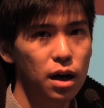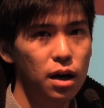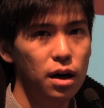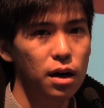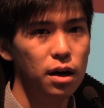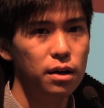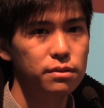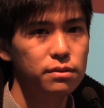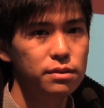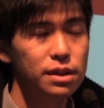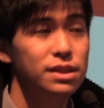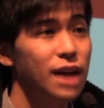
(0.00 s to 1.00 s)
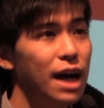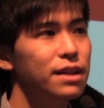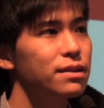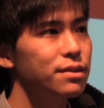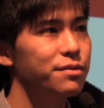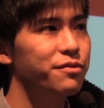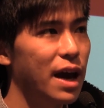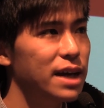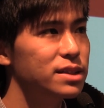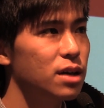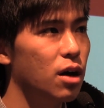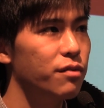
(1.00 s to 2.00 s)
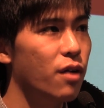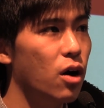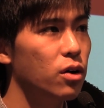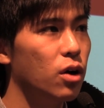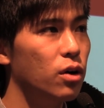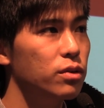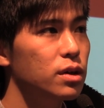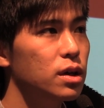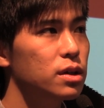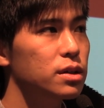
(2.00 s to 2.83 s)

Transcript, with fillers: uh, decided the fate of Hong Kong.